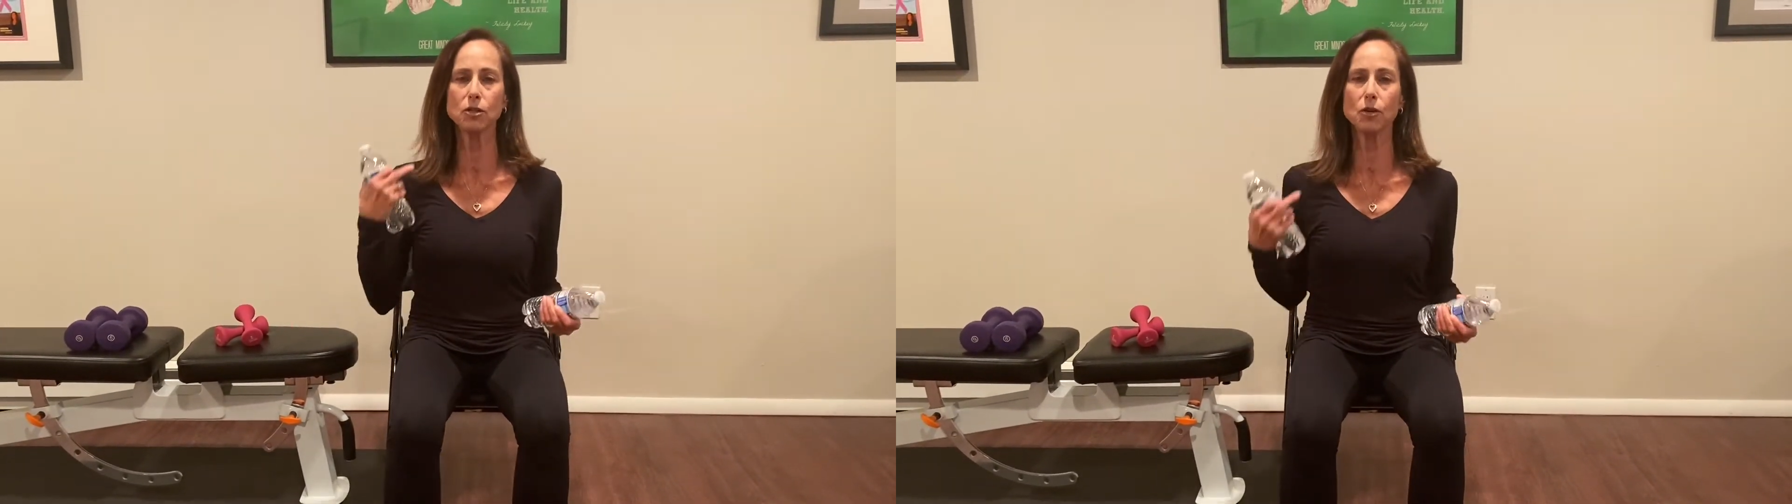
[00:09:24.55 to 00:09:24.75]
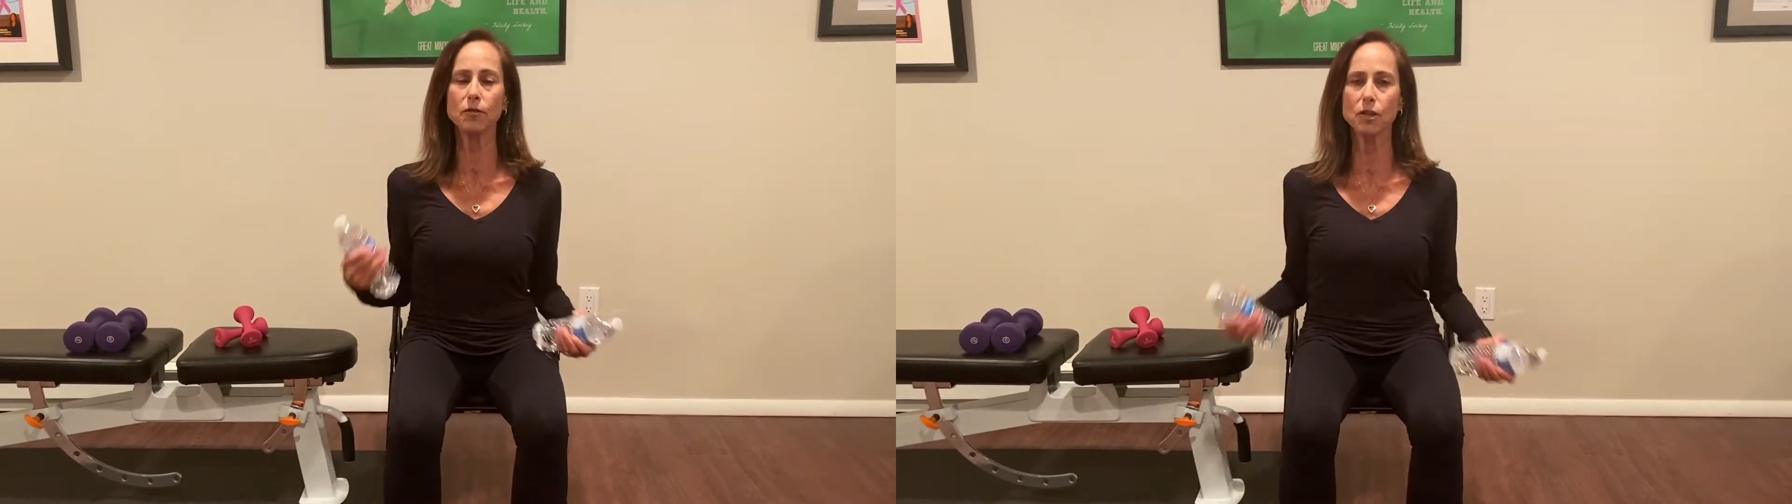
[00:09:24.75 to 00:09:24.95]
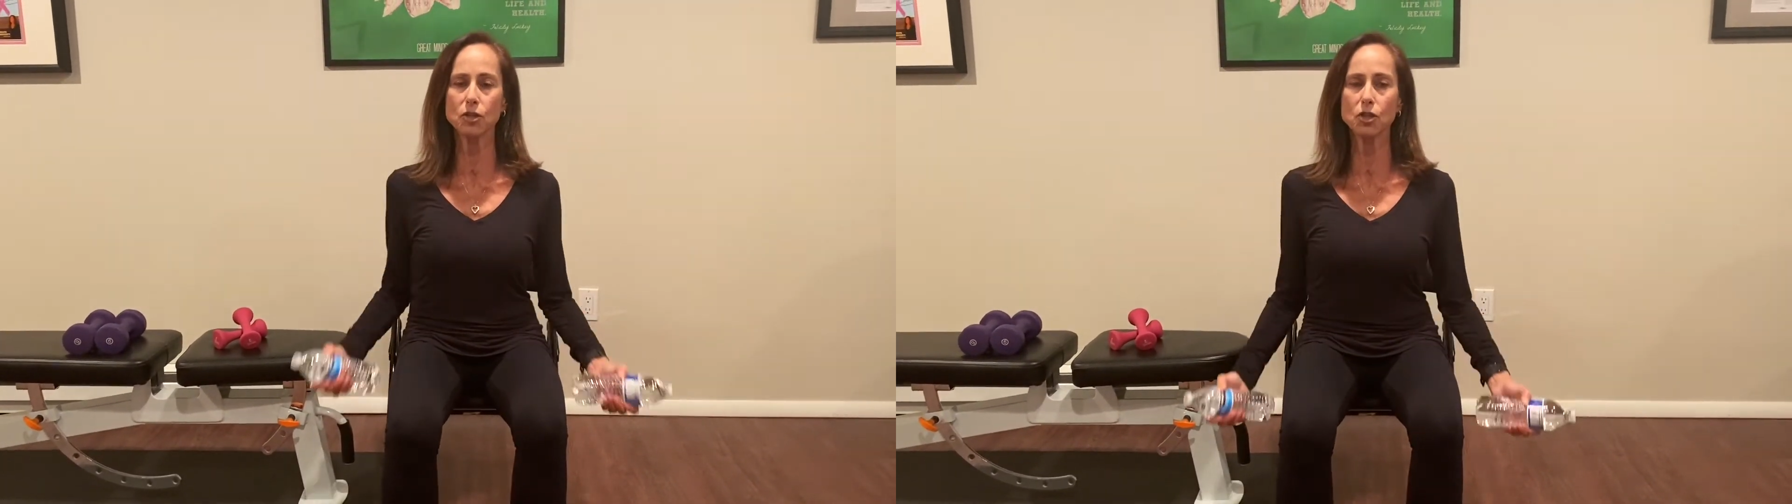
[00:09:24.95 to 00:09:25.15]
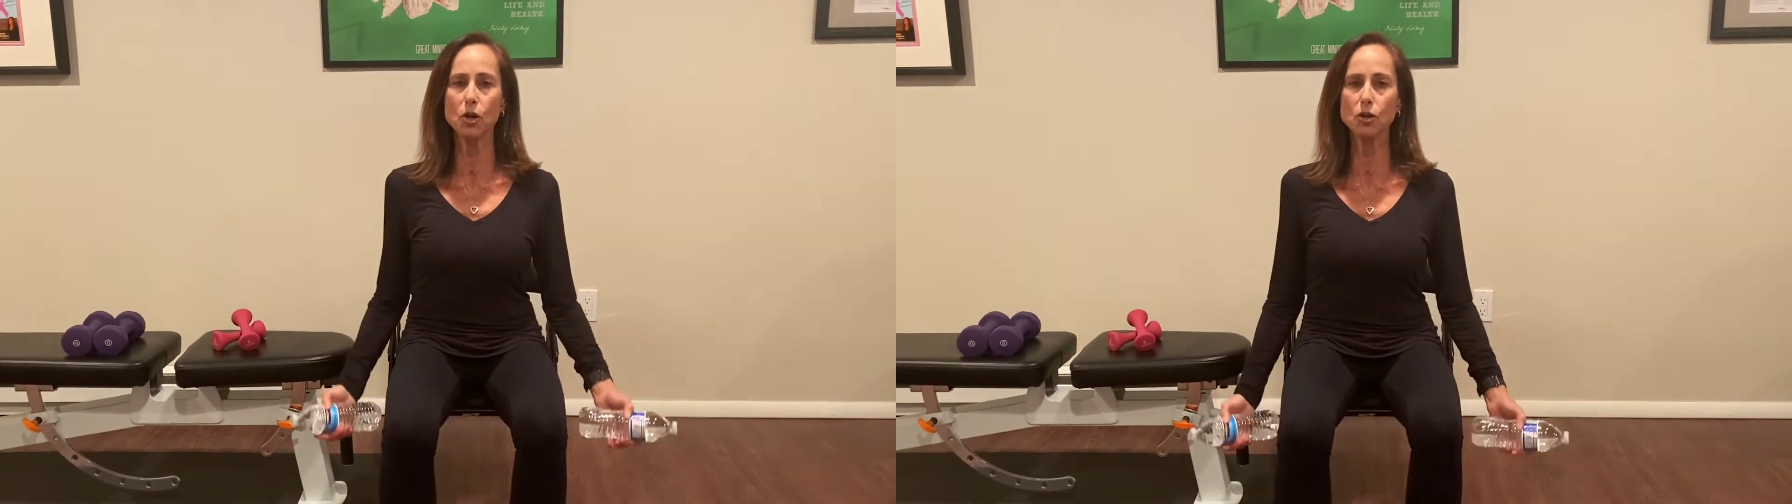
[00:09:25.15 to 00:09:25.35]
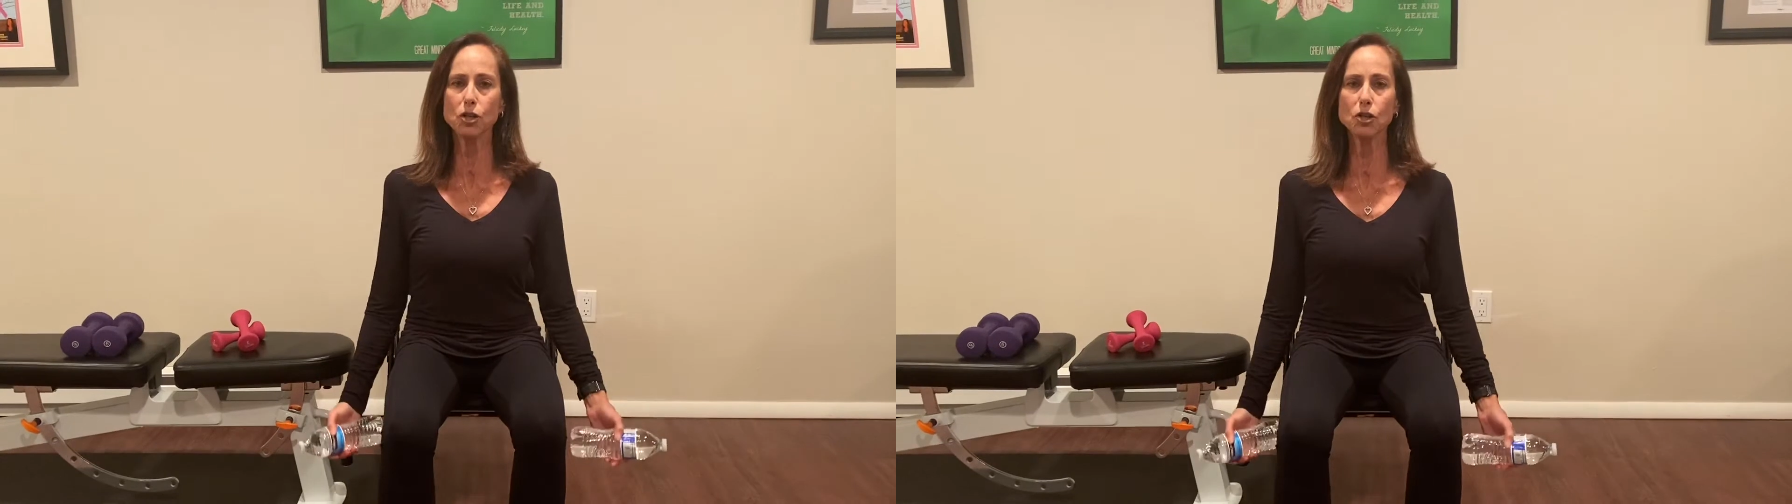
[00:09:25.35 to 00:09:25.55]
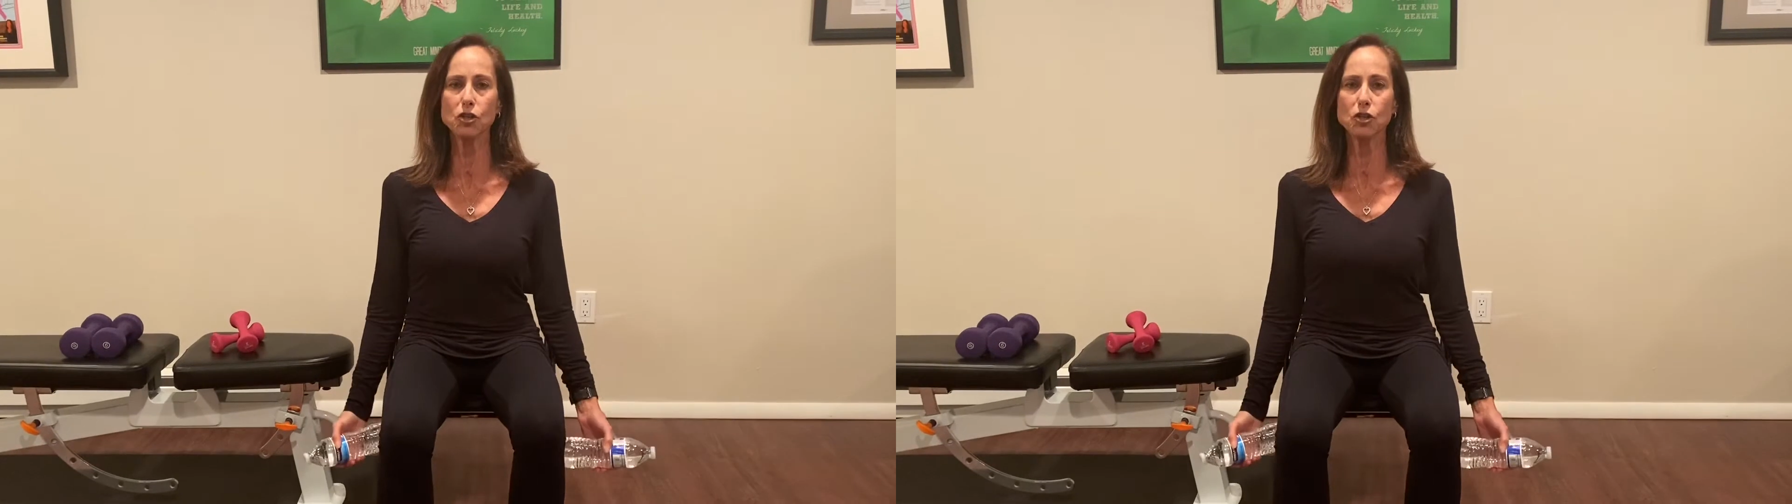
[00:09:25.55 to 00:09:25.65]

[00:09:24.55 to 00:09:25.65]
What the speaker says: over your shoulders,